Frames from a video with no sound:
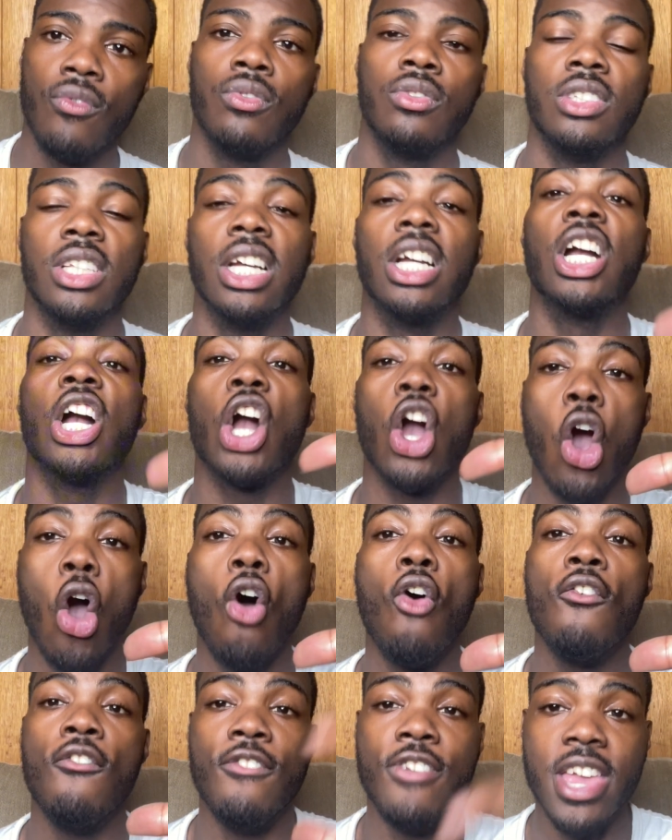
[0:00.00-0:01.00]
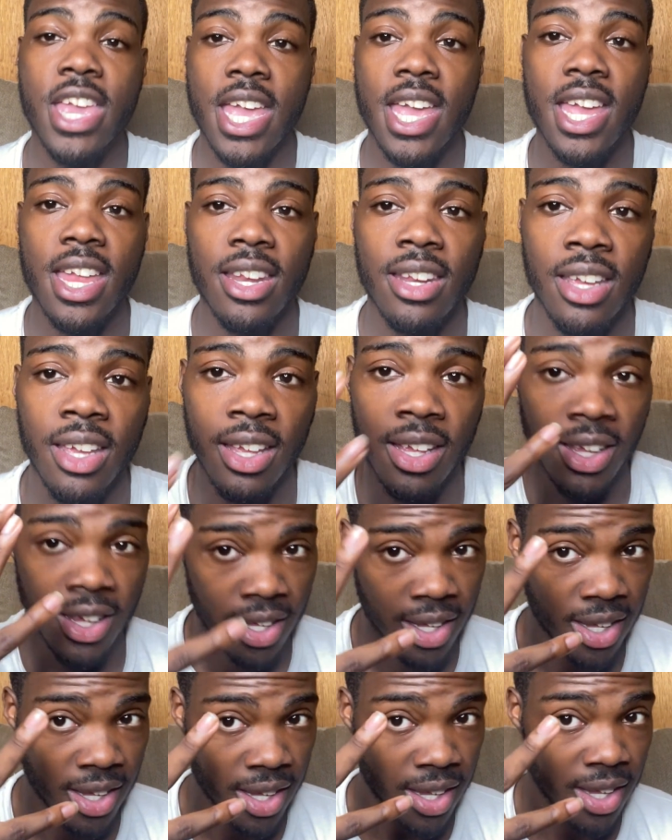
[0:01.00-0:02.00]
the vid
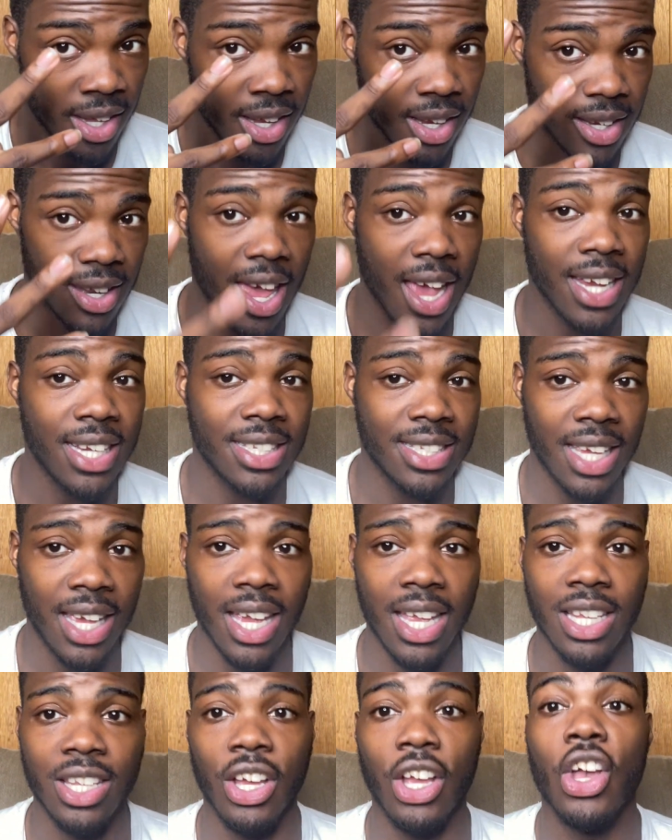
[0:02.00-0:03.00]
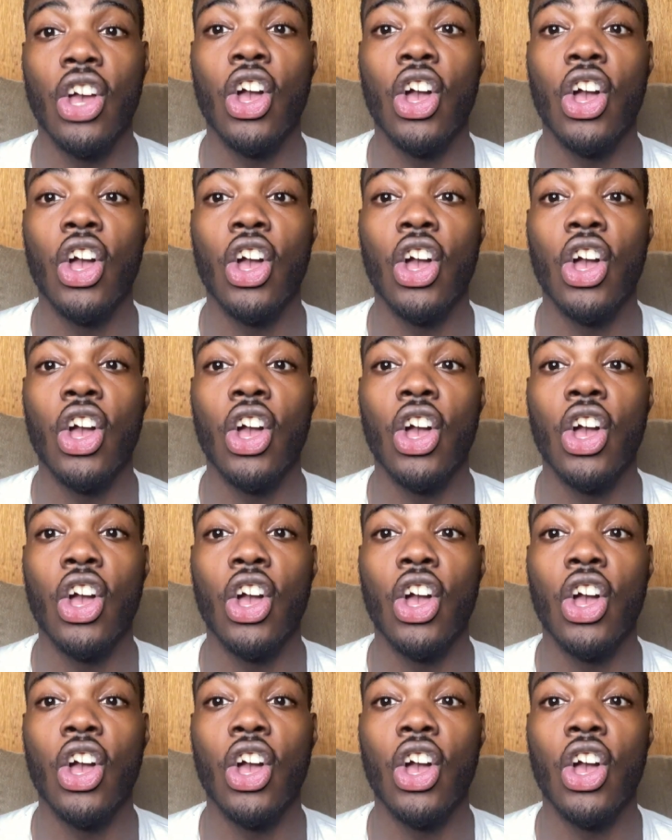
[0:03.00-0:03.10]
19. The